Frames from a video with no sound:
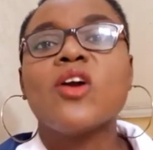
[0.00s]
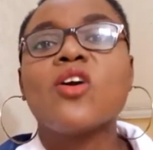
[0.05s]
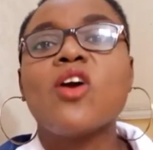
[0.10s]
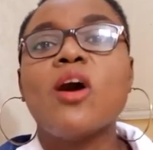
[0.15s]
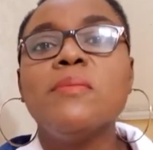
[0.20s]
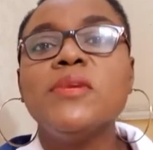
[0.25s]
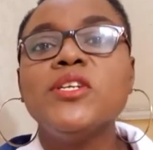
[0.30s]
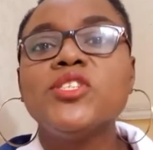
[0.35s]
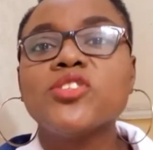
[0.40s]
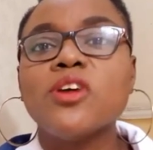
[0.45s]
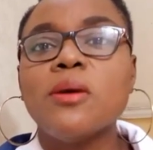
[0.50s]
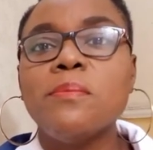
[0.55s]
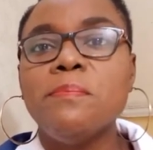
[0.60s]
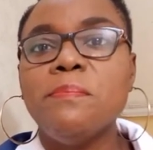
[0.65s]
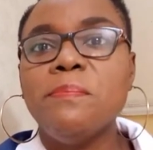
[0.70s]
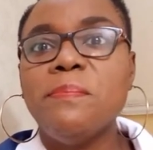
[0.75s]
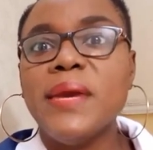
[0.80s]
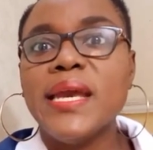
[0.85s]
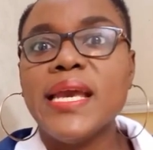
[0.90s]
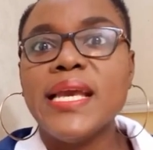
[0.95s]

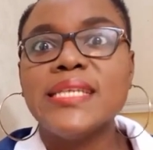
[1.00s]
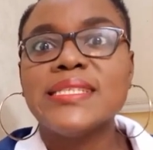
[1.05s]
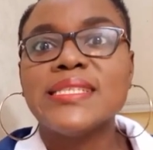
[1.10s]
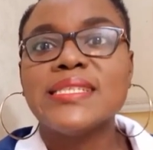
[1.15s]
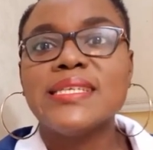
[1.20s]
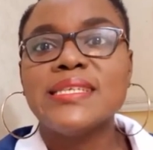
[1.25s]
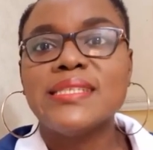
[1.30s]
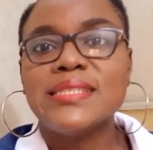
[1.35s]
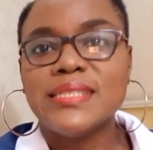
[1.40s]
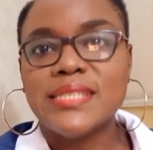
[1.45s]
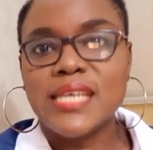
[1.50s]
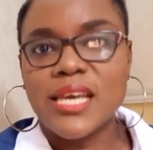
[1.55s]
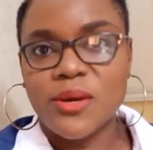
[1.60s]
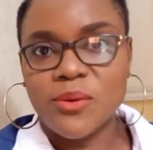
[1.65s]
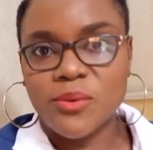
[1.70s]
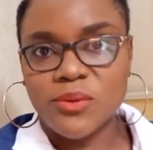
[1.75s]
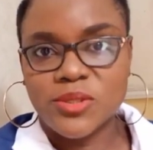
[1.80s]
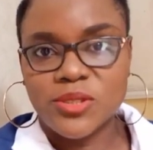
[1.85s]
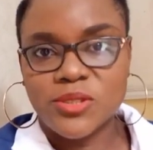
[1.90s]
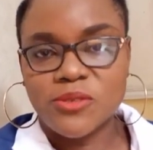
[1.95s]
commission-based
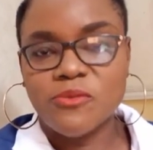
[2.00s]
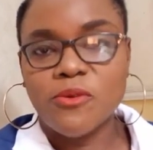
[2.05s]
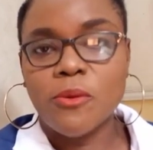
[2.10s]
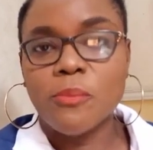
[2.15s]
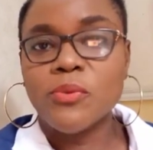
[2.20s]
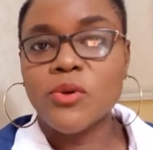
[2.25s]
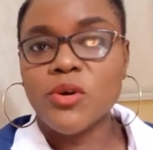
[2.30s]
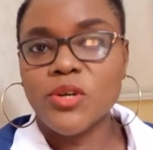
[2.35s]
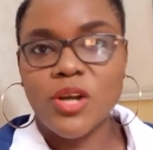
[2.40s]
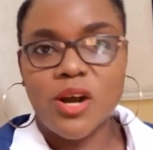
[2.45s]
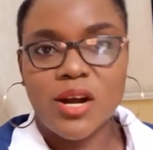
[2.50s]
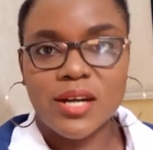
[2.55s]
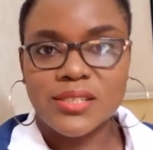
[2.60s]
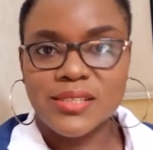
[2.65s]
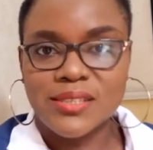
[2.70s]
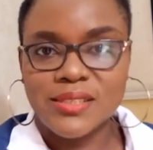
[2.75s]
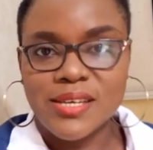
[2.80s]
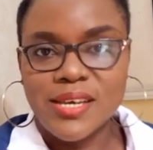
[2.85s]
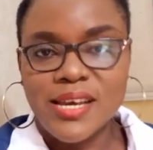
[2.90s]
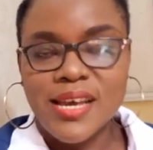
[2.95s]
sales for
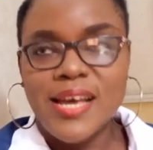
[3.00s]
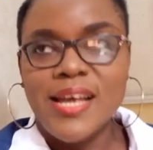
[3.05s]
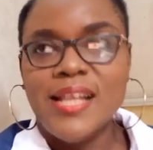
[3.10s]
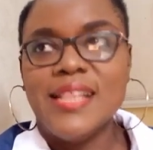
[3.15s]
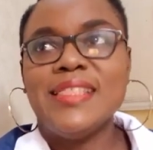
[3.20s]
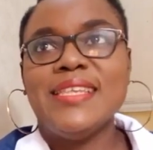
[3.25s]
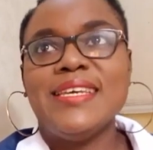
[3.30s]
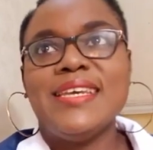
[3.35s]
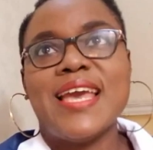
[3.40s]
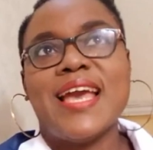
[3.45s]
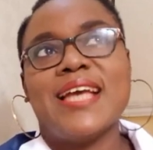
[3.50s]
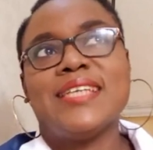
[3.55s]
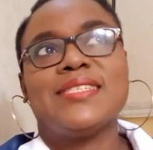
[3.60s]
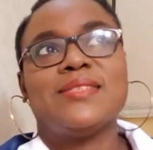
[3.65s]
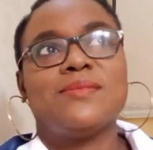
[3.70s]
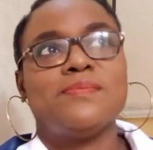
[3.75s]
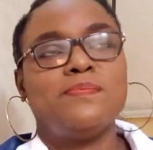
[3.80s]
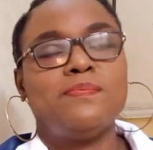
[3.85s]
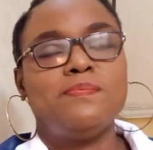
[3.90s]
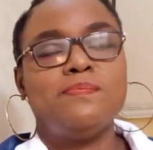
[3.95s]
products. Yes.